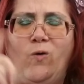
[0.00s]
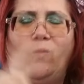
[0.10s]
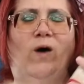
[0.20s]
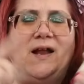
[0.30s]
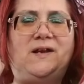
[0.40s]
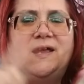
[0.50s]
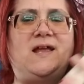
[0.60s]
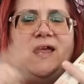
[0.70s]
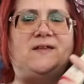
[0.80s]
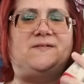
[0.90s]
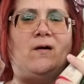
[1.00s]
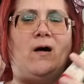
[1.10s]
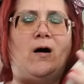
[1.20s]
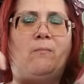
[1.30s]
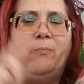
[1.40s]
what his
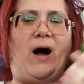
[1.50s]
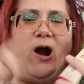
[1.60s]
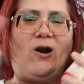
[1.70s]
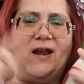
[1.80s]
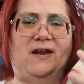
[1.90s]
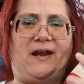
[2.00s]
part in